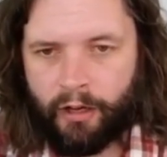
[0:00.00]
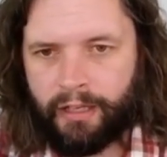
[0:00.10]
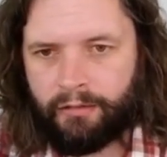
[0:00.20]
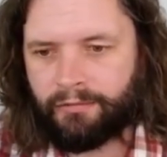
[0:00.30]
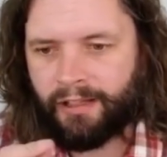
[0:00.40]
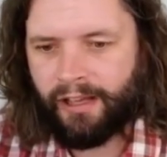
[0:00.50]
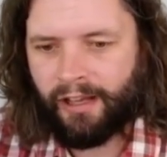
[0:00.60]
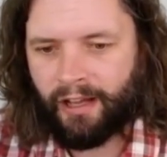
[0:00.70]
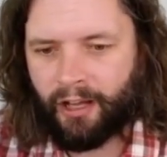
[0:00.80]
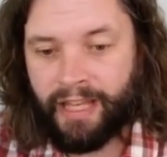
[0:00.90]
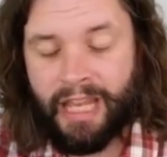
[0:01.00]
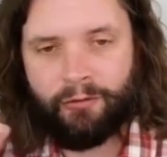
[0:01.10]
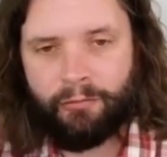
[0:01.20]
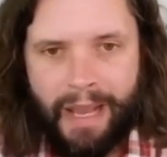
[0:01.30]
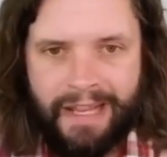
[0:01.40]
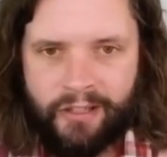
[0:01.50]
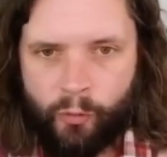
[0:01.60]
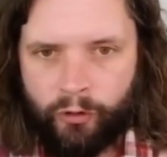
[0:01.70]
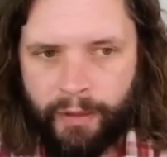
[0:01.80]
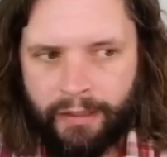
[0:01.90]
write, uh, even
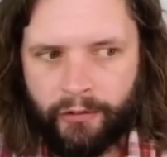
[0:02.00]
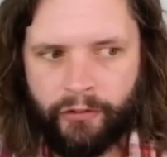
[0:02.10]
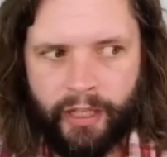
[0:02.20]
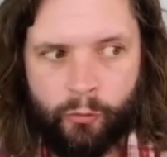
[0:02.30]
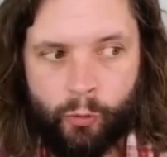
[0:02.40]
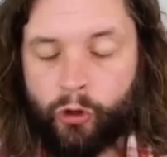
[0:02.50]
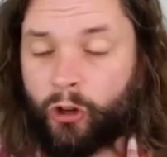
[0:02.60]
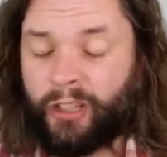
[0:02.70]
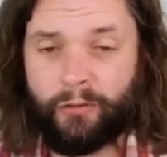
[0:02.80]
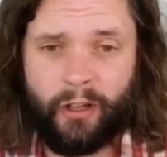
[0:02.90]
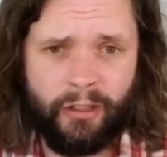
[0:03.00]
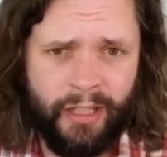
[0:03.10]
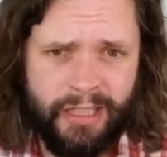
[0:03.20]
better would be to say, well, could I define a